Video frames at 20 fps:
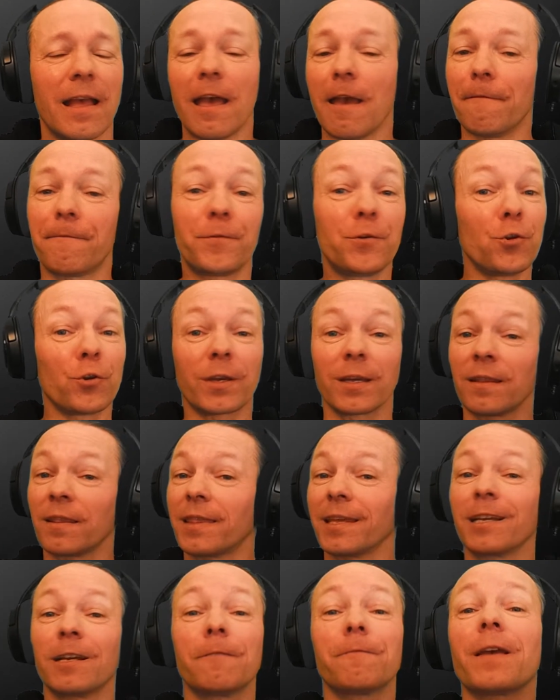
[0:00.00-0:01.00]
If you can
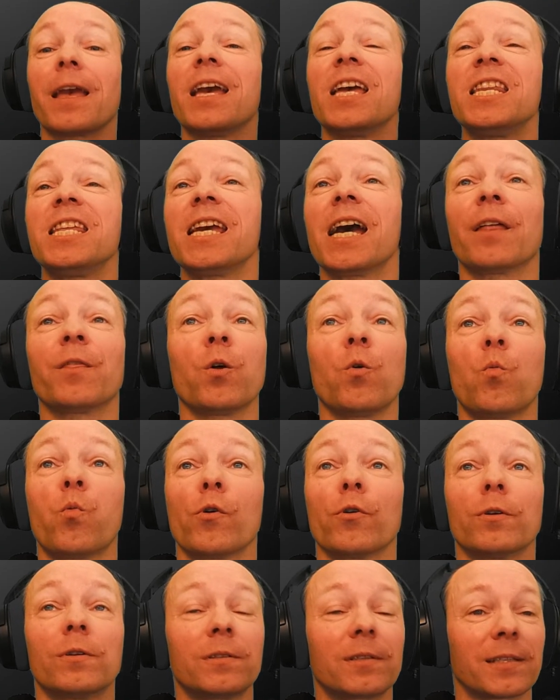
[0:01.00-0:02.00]
think of any other
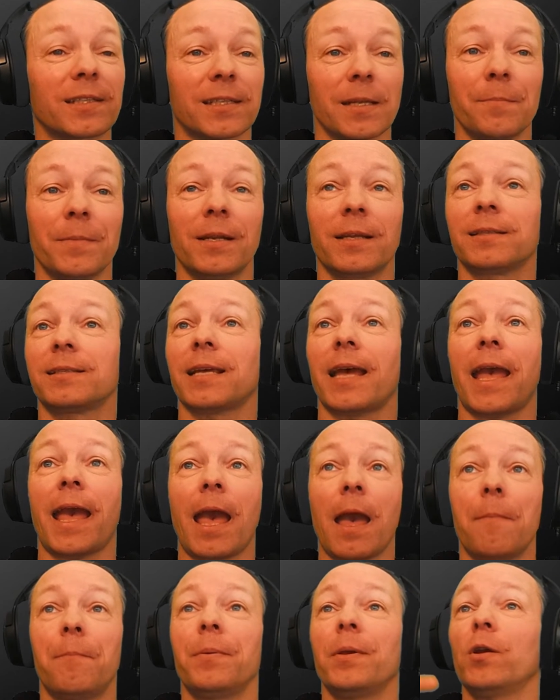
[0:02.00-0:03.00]
words similar to
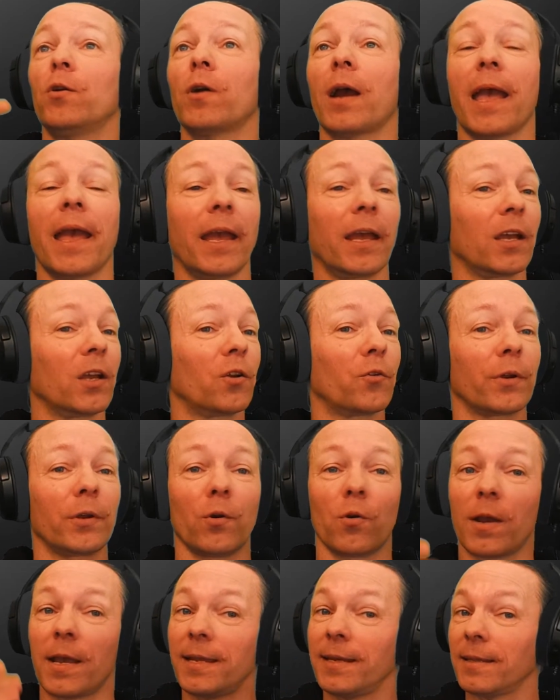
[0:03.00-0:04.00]
happy or angry
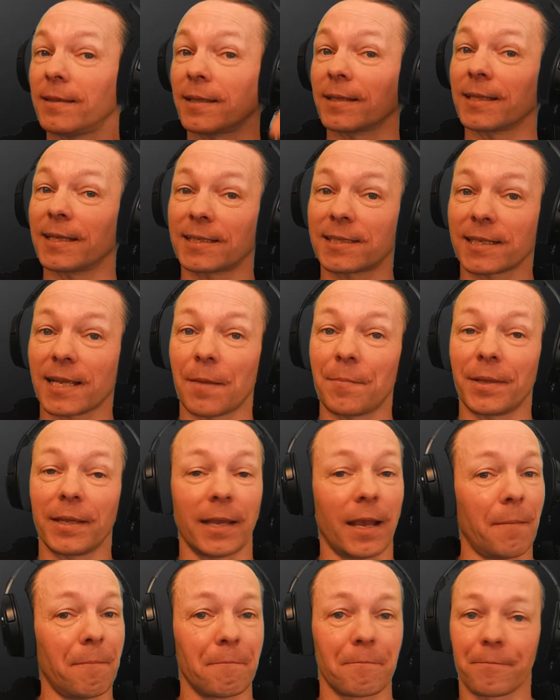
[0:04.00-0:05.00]
or anything that's coming
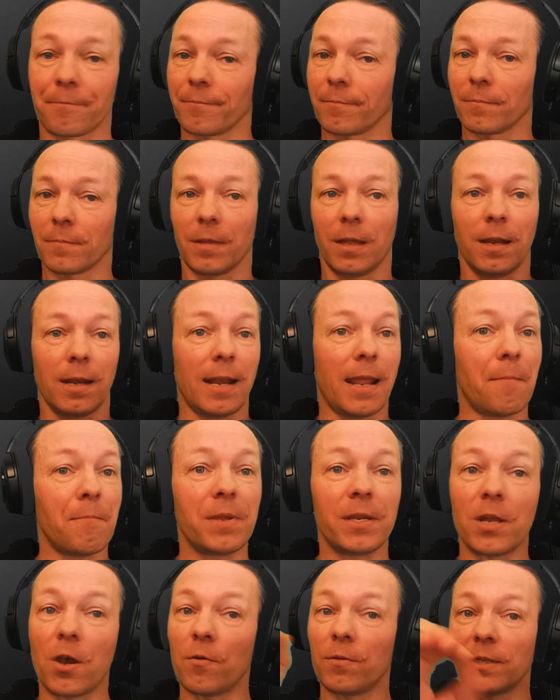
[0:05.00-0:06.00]
up, let
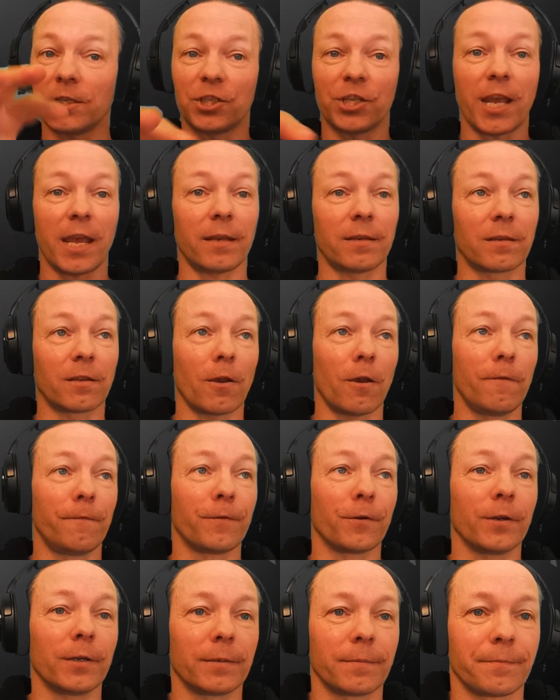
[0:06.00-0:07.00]
me know in the chat. Go
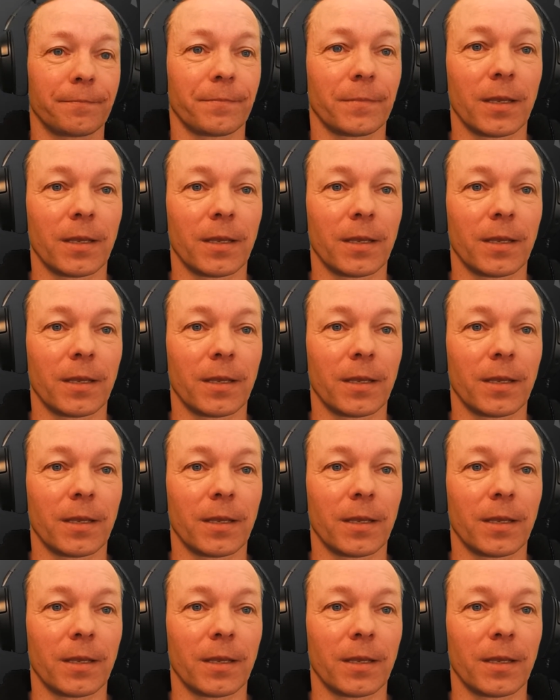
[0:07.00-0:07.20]
for it.